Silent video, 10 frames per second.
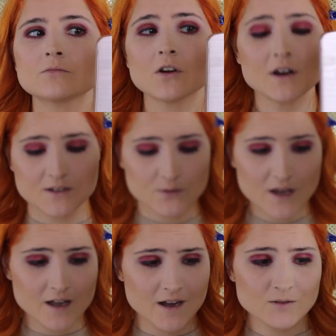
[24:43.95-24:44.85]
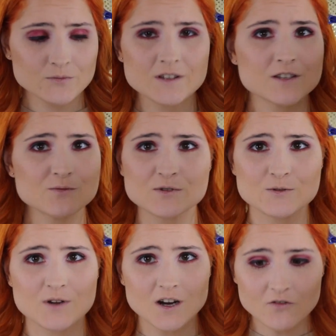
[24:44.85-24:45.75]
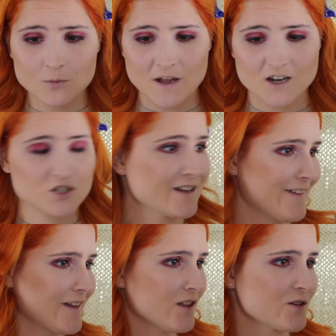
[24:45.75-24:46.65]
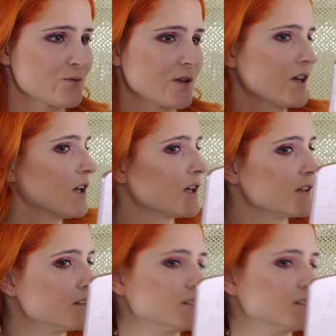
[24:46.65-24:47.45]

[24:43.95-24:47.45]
Alright, so yeah, I don't think this was too dark for me actually. I think it looks really good.